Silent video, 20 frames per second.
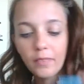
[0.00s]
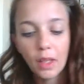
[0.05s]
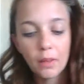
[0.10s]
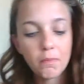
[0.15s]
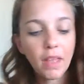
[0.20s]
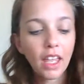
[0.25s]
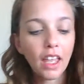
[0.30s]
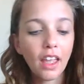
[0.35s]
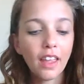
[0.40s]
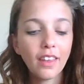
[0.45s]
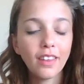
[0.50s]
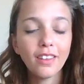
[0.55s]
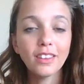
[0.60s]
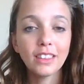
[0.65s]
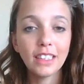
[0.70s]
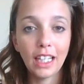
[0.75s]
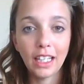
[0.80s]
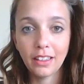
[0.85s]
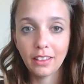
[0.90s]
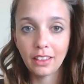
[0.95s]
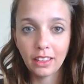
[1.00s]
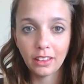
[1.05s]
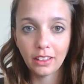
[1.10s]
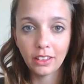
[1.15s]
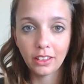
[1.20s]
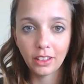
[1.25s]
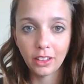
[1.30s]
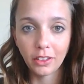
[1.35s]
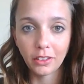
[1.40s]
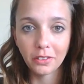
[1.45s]
My other daily
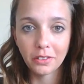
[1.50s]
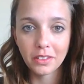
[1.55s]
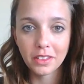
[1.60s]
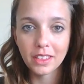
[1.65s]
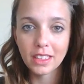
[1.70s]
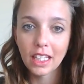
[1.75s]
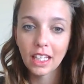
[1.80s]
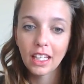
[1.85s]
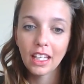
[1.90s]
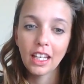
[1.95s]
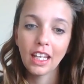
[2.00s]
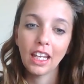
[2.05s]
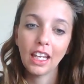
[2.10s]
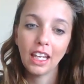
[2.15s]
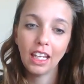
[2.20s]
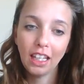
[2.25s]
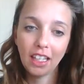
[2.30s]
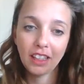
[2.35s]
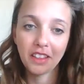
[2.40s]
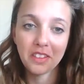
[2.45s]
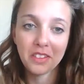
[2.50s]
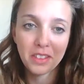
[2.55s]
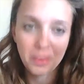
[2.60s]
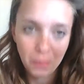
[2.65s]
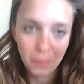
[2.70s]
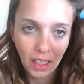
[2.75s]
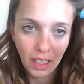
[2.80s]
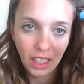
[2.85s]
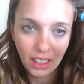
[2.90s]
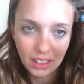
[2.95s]
use is
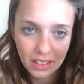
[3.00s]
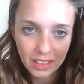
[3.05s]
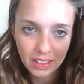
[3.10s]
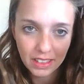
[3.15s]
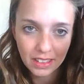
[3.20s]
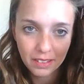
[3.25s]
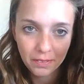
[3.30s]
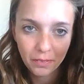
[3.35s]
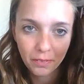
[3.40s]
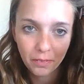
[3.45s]
Peace,